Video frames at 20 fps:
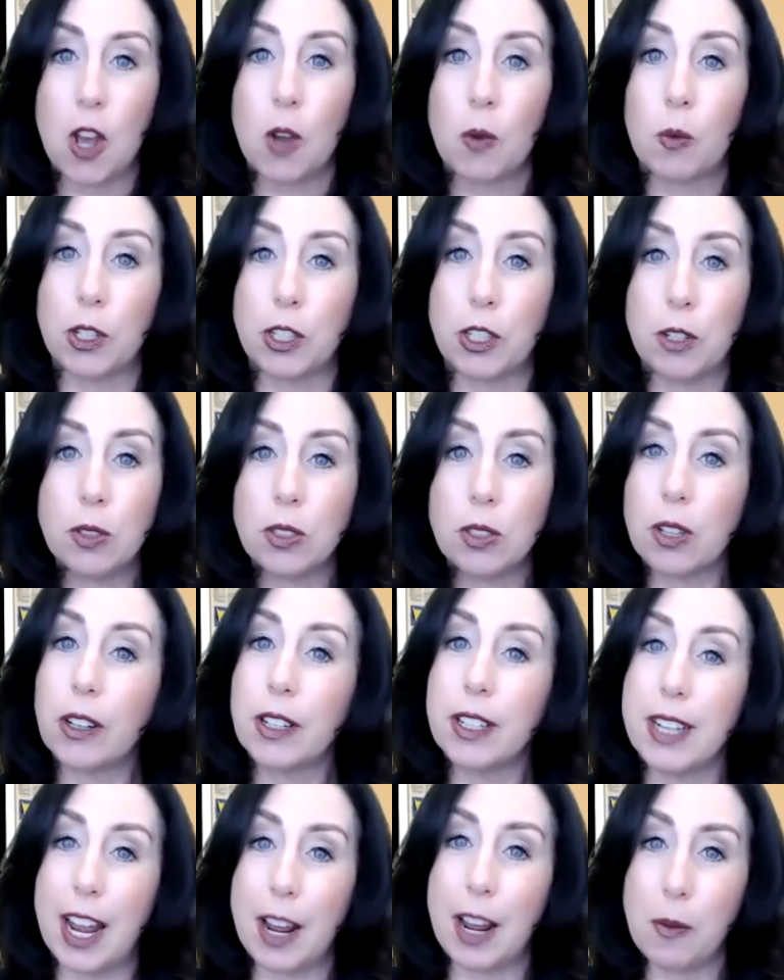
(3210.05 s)
When you
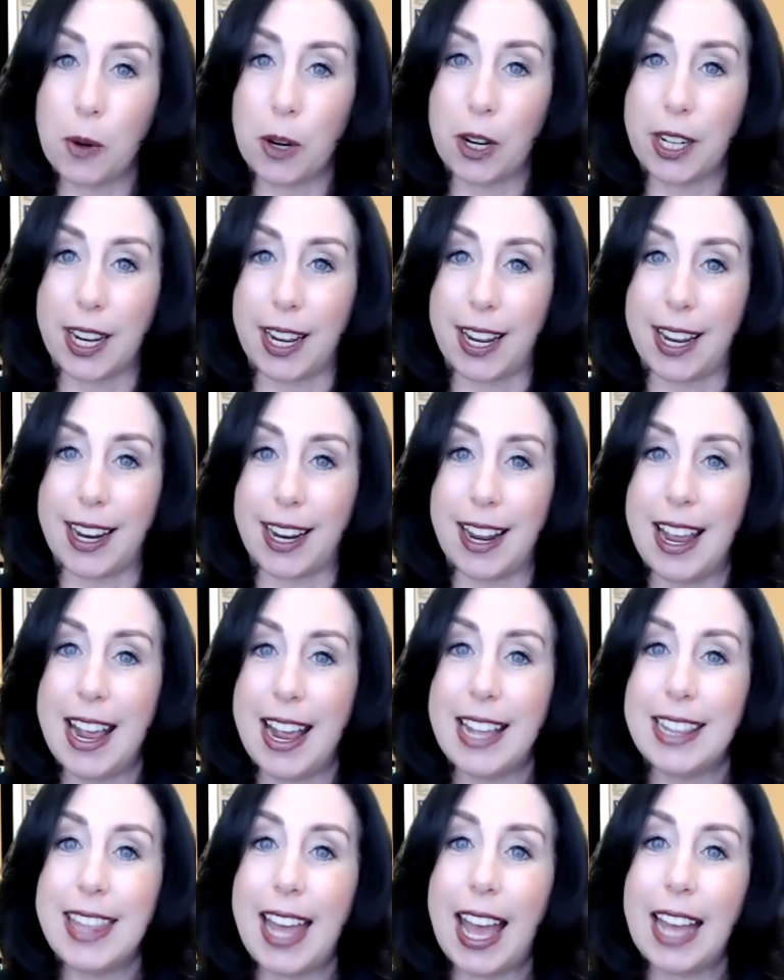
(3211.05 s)
start networking,
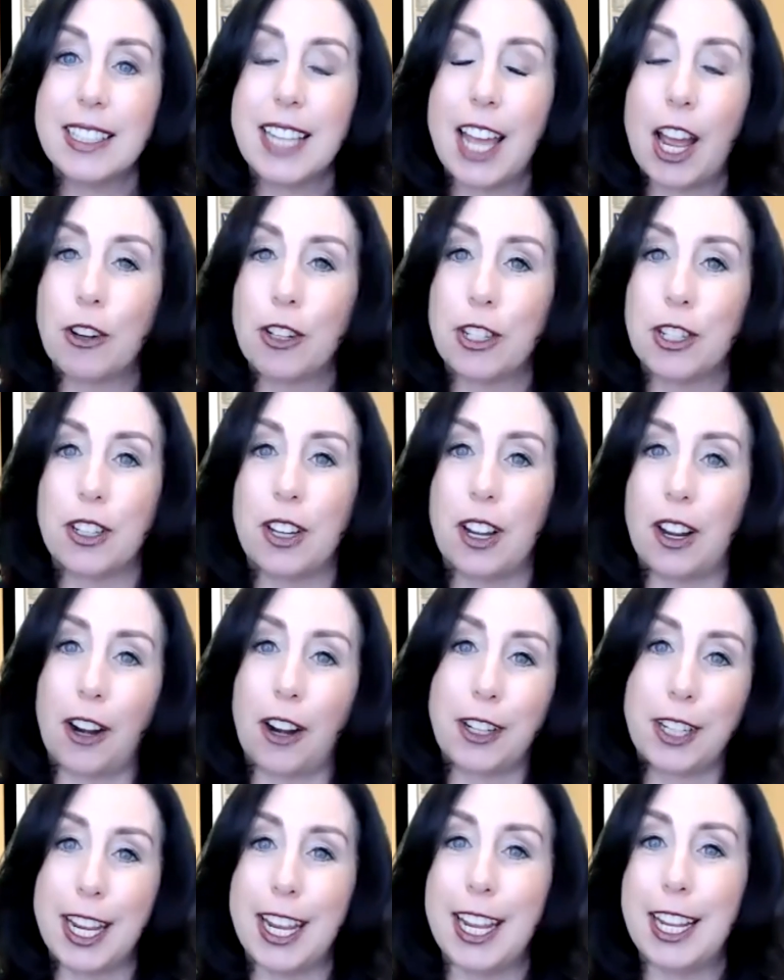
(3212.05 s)
that's how you,
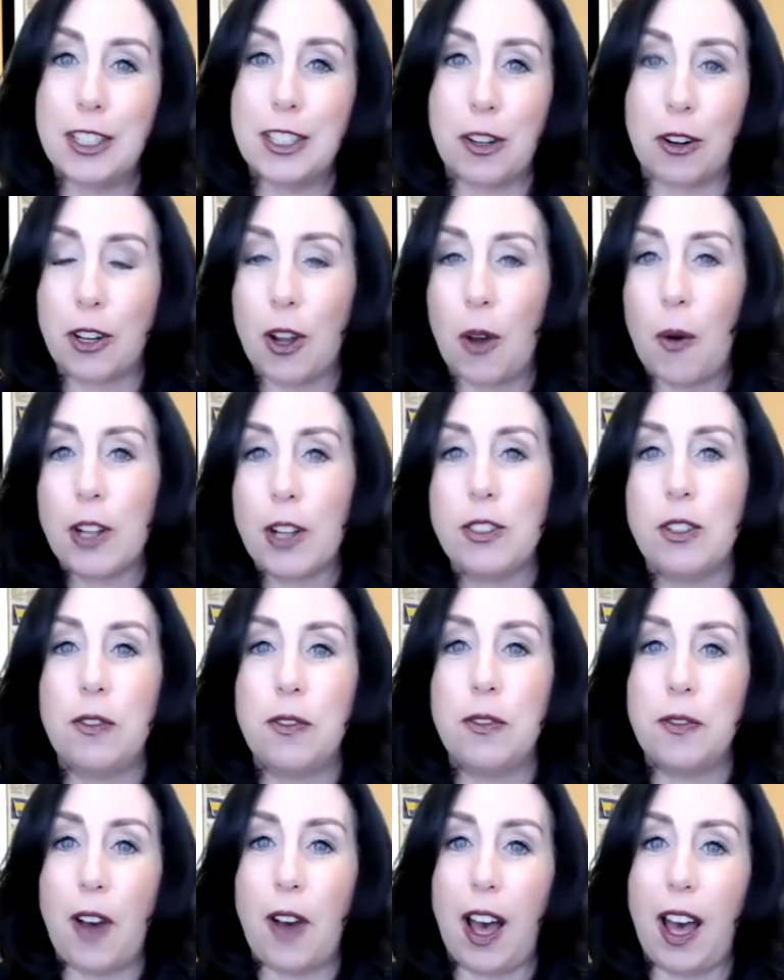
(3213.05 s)
our kids are going to
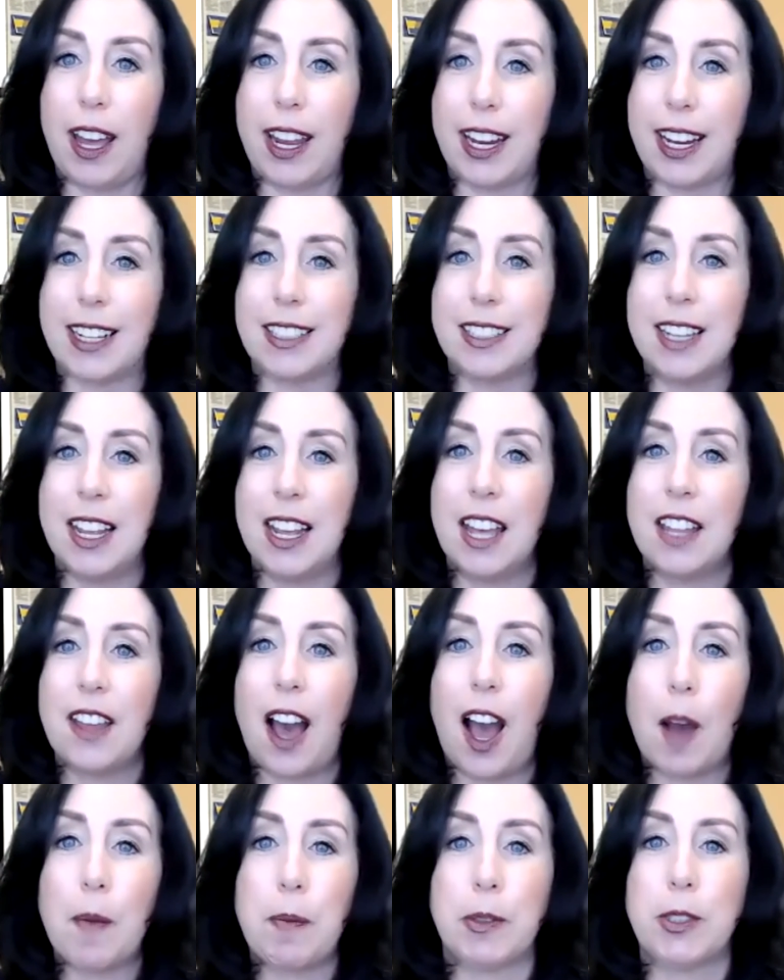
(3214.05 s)
find the
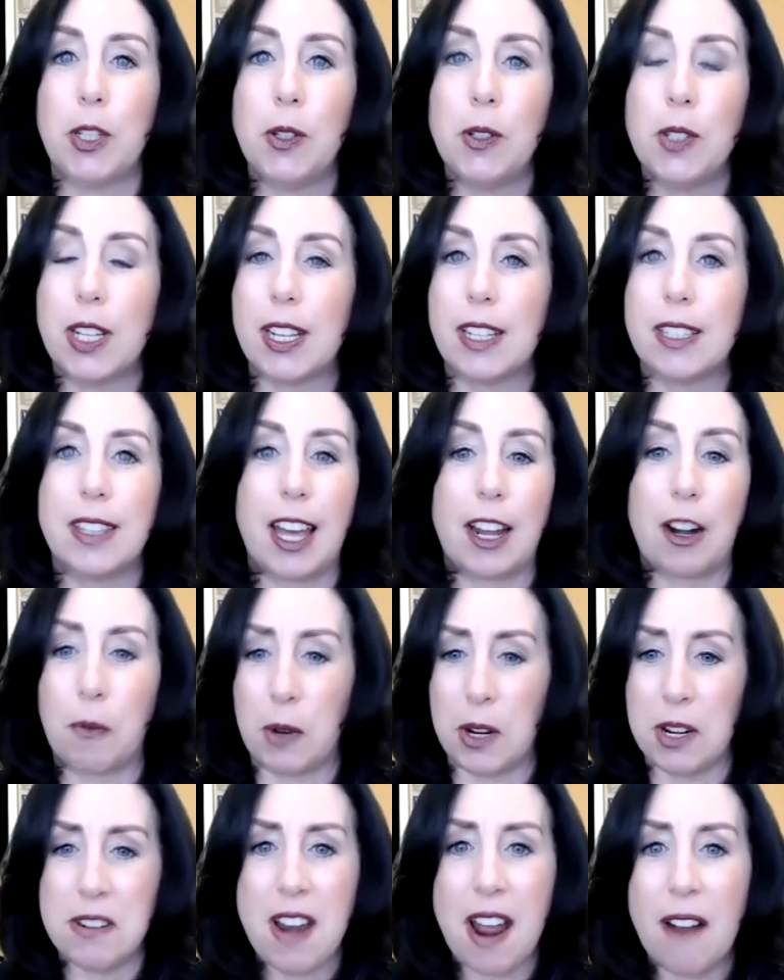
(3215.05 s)
opportunities that
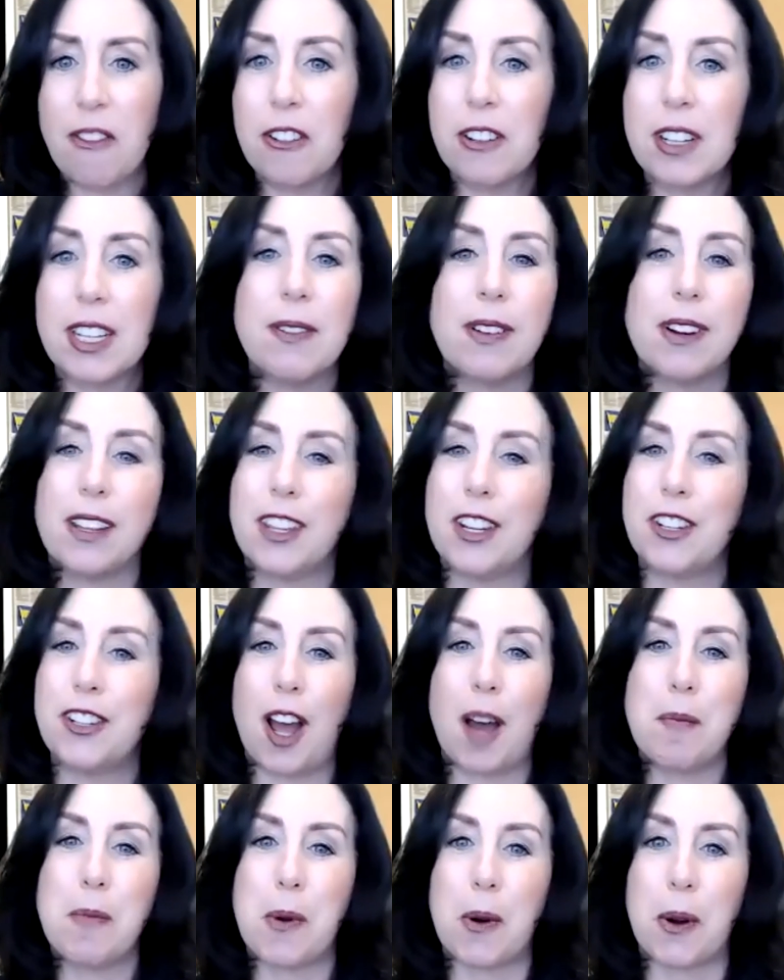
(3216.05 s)
were never even on the
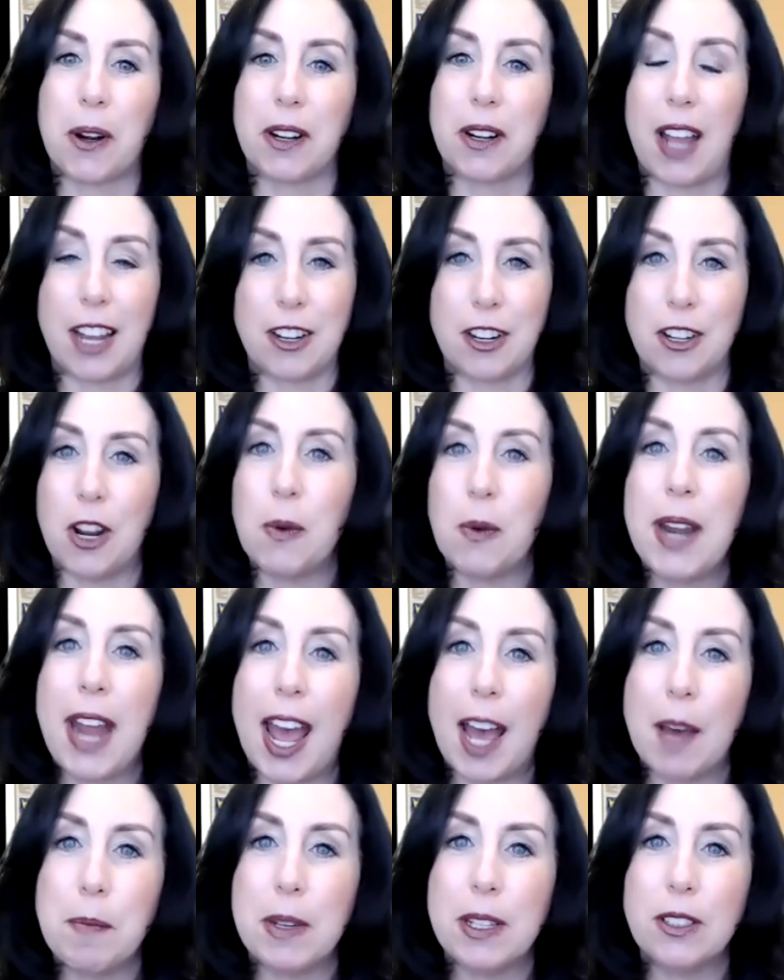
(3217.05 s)
job board. And you know what
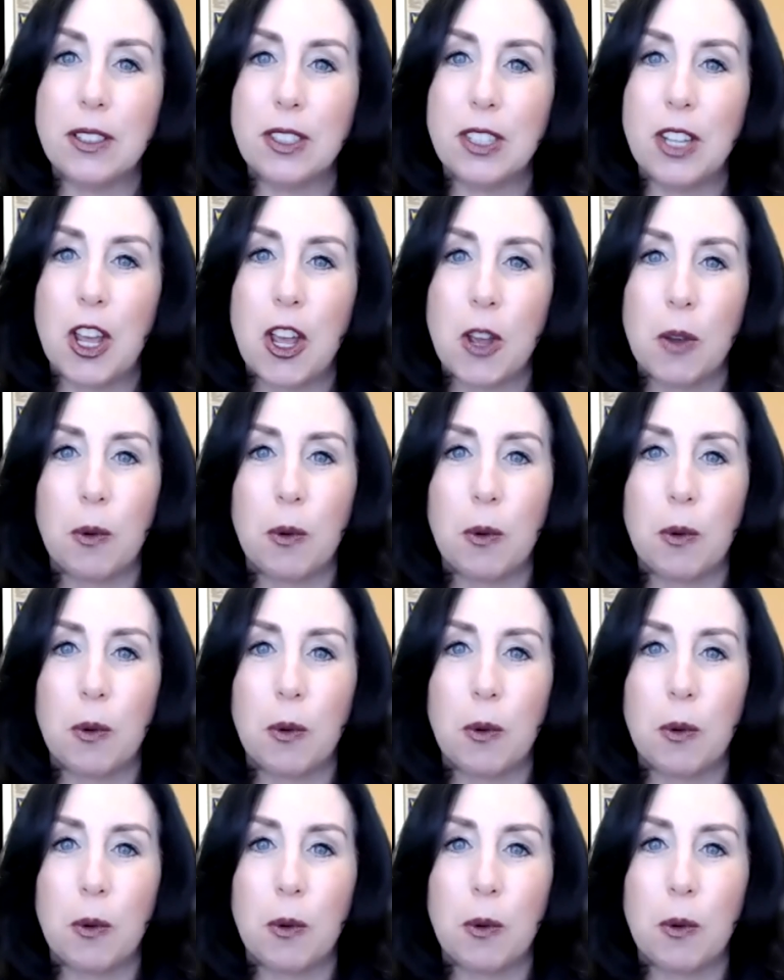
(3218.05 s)
happens?